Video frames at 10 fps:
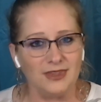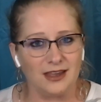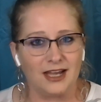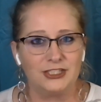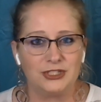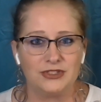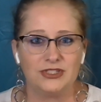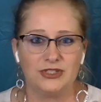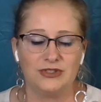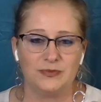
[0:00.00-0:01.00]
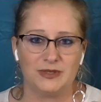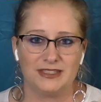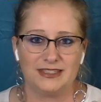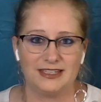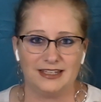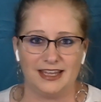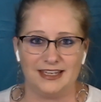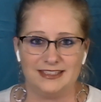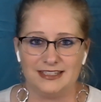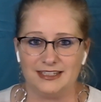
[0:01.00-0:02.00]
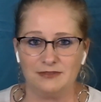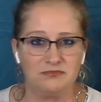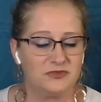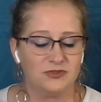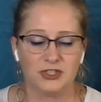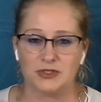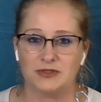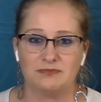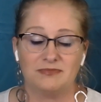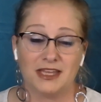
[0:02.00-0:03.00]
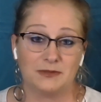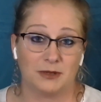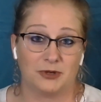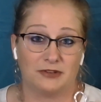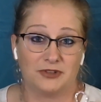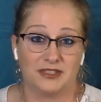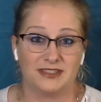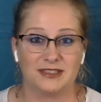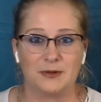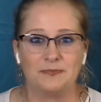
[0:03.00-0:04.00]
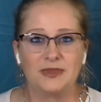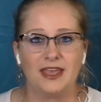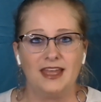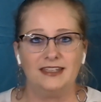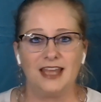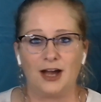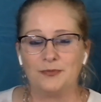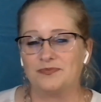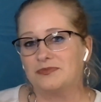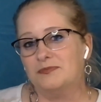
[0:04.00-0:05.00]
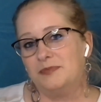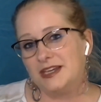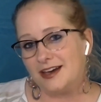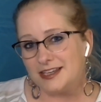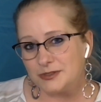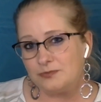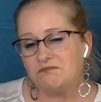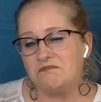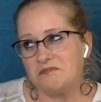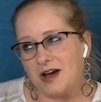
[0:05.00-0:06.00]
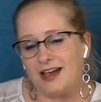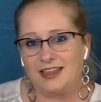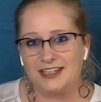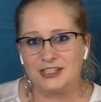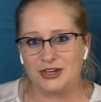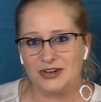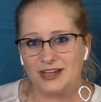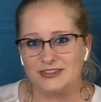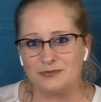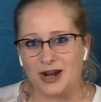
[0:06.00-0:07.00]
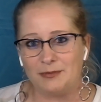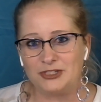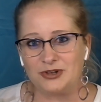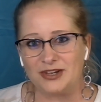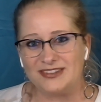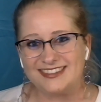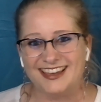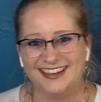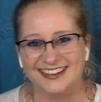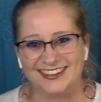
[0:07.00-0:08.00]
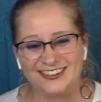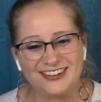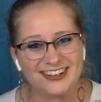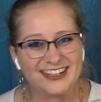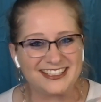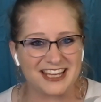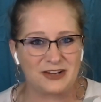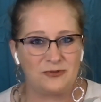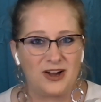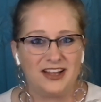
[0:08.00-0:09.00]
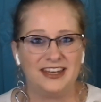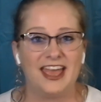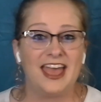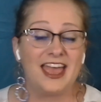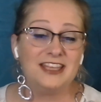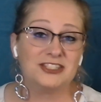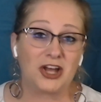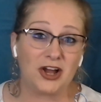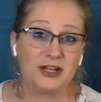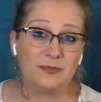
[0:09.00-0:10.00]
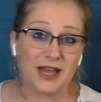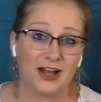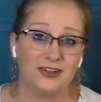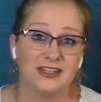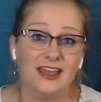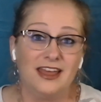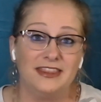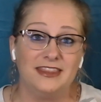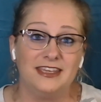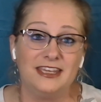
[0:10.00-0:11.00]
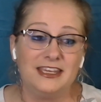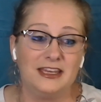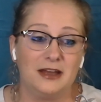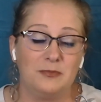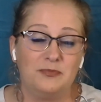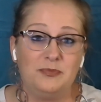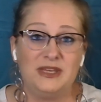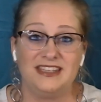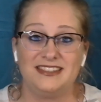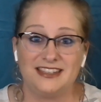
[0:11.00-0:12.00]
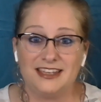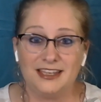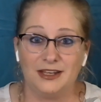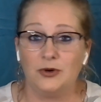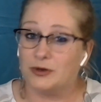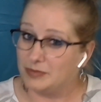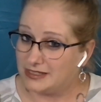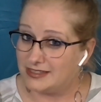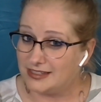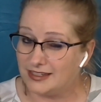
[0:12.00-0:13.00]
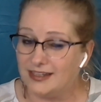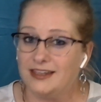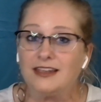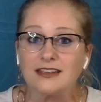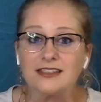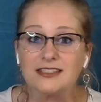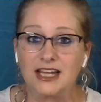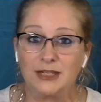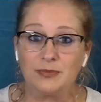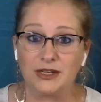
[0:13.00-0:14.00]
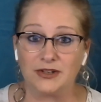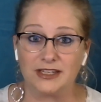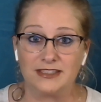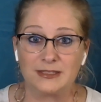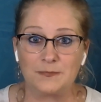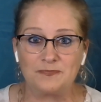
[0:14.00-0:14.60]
I choose to use BC and AD, just that's my preference. Now, because I like to go down some rabbit trails, we're going to take one and talk about the BC or BCE time periods.